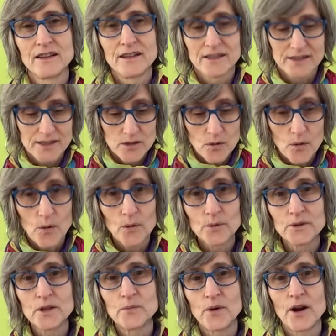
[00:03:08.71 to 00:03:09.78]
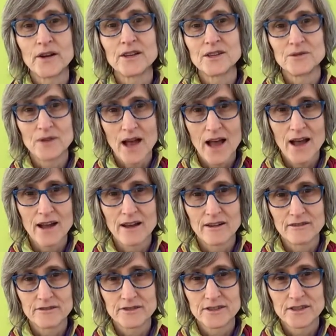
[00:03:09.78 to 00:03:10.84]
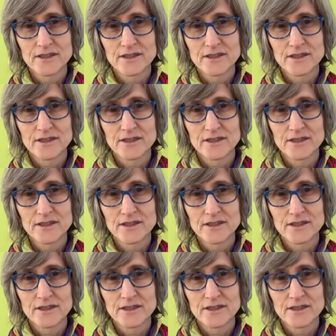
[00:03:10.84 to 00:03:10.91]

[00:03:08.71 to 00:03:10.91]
It's the only body you have.